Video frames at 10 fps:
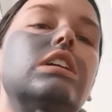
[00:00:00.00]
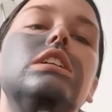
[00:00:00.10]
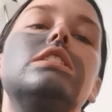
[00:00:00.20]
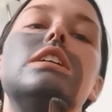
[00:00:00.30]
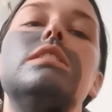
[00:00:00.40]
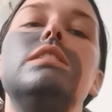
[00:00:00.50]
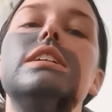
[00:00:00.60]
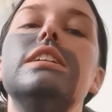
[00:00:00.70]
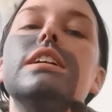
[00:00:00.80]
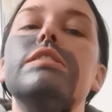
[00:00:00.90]
so I
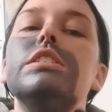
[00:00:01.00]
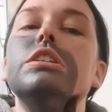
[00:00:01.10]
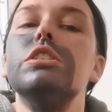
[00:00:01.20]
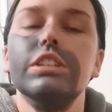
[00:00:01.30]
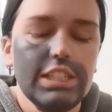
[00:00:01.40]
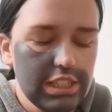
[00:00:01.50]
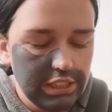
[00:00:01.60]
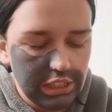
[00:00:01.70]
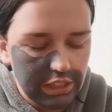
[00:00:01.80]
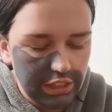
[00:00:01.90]
didn't have a
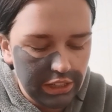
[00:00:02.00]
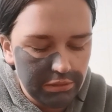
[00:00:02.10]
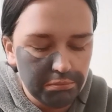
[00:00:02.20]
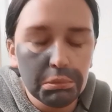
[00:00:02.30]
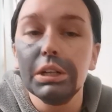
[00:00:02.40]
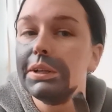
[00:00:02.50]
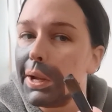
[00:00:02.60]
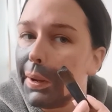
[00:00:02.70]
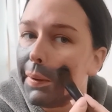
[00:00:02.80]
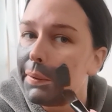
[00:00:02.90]
choice. But
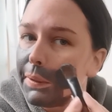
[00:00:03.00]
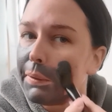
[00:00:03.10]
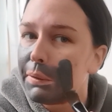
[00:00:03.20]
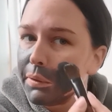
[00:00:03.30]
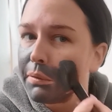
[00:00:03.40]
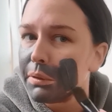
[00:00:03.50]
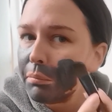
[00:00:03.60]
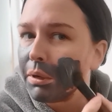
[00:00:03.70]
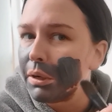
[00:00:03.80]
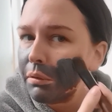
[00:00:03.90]
yeah, I don't offer them
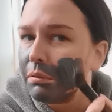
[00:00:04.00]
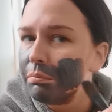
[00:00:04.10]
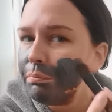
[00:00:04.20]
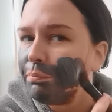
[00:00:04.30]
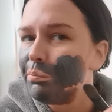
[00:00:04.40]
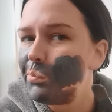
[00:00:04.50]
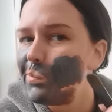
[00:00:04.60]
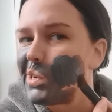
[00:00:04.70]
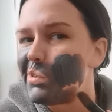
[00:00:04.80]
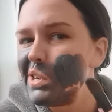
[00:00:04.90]
now. I'm
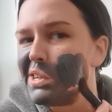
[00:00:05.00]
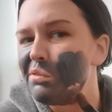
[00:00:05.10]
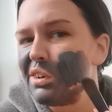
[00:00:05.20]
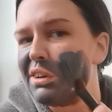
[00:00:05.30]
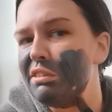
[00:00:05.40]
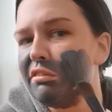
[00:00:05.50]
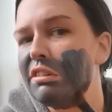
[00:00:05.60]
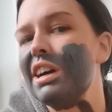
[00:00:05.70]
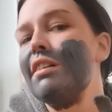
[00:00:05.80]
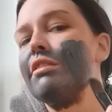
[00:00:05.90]
not really a fan of even
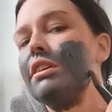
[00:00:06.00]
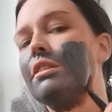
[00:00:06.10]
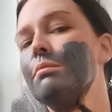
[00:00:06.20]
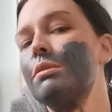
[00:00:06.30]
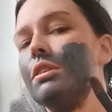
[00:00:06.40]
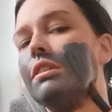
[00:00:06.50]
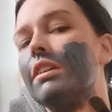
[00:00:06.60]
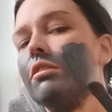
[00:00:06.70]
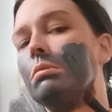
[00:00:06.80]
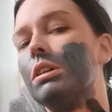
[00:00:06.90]
having them done,
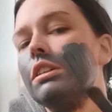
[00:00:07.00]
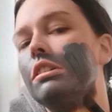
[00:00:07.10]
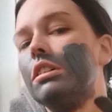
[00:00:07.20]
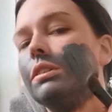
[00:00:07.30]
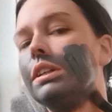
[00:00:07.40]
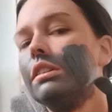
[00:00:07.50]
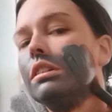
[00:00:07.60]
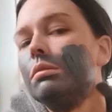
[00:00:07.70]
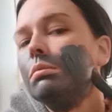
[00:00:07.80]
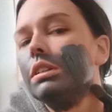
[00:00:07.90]
never mind doing
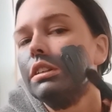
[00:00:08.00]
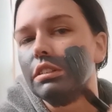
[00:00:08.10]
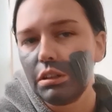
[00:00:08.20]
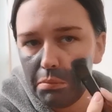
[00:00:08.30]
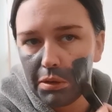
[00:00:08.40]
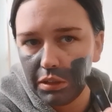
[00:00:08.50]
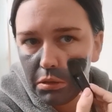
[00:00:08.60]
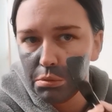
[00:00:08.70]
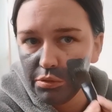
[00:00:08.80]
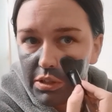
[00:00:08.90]
them, so it's not my
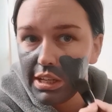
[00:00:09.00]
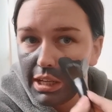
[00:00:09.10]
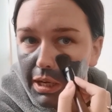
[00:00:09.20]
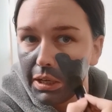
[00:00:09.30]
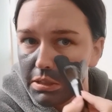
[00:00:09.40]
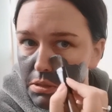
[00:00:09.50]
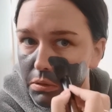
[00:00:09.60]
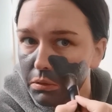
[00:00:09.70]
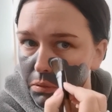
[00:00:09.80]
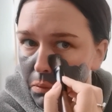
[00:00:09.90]
cup of tea at
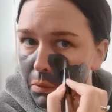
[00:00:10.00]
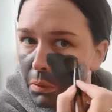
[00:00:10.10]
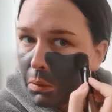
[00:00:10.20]
all.